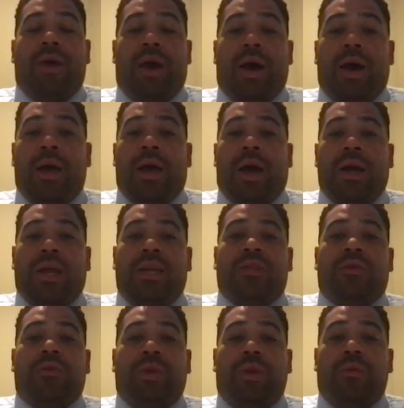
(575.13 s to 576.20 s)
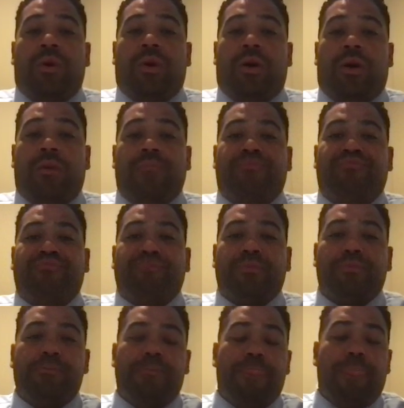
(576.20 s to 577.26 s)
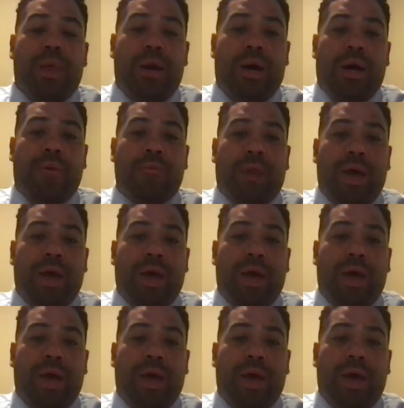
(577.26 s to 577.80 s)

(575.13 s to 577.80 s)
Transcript: I need to really work on.